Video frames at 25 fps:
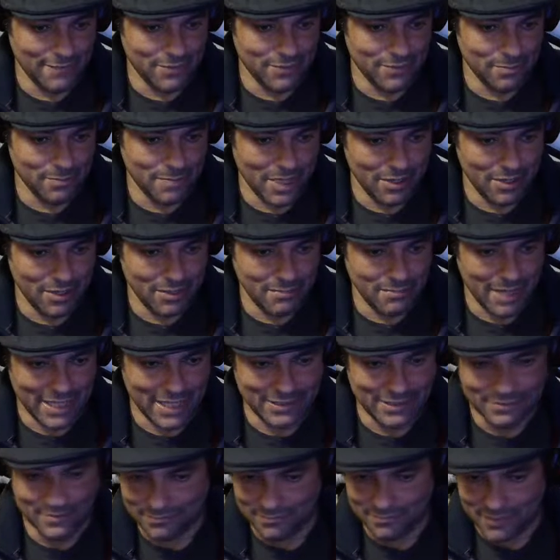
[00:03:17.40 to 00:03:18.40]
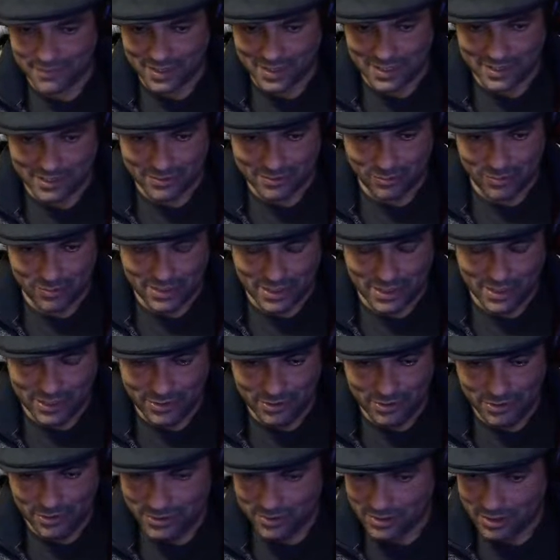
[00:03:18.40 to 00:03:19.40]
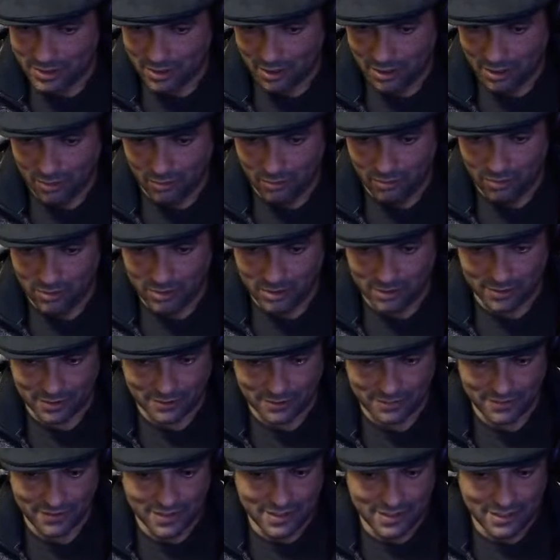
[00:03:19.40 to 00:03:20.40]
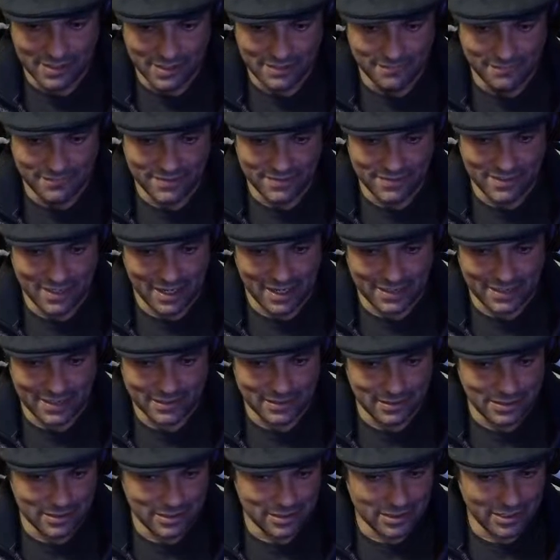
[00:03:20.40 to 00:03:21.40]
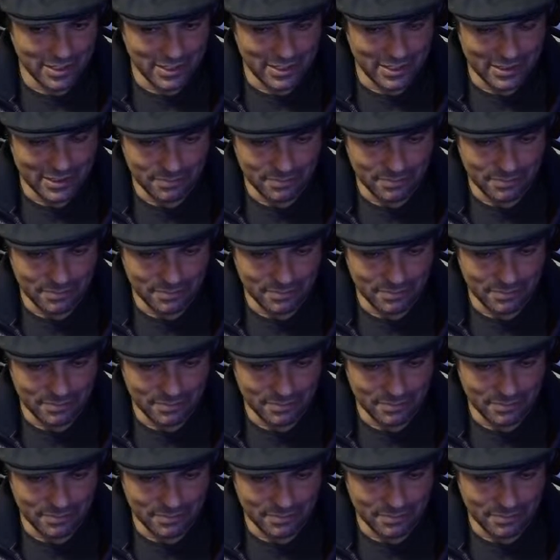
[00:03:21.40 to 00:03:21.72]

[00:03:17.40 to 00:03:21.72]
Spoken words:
to bear in mind that we are using a whole lot of nightly things